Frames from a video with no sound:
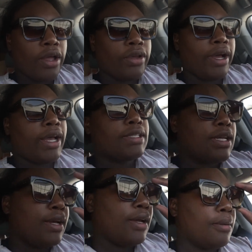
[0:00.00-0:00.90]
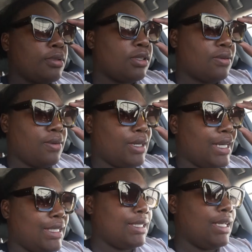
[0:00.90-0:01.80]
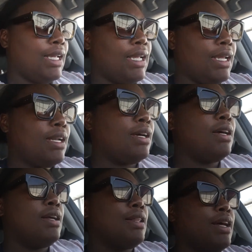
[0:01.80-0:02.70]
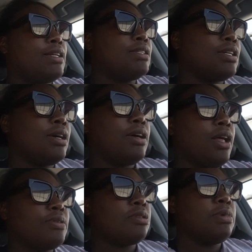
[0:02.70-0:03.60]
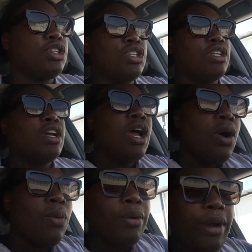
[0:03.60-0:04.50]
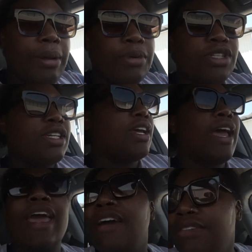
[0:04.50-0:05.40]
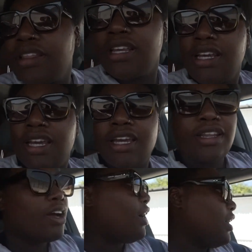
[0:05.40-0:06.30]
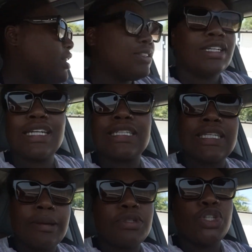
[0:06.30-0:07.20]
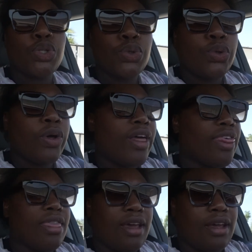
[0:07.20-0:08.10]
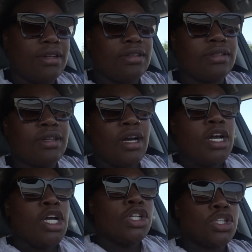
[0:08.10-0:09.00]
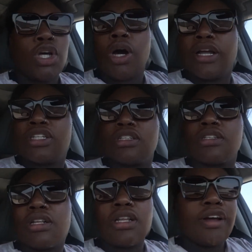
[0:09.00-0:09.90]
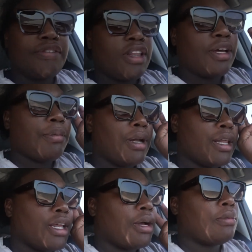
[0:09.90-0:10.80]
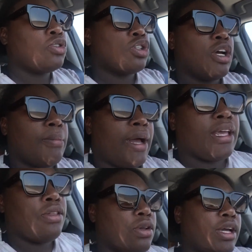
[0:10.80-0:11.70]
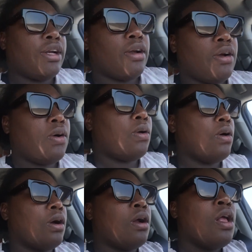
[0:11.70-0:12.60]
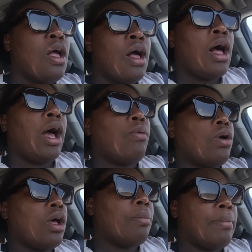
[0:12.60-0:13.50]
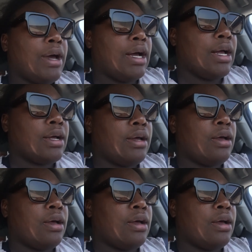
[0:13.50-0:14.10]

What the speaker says: You guys, I am sweating. That was a mission. We were able to get everything in the cars except two things. So I just left them, and I think I will just come back either later or I will come back.